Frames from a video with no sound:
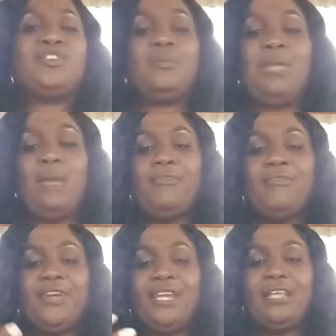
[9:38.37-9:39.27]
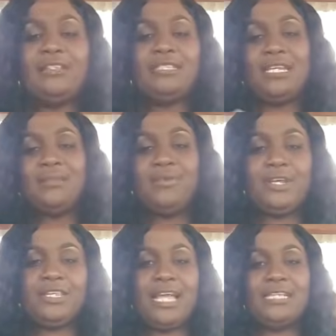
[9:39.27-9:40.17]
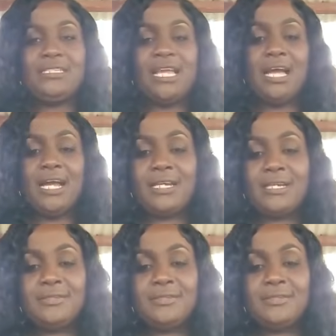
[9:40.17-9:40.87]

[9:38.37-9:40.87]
something and my friend and celebrate and talk.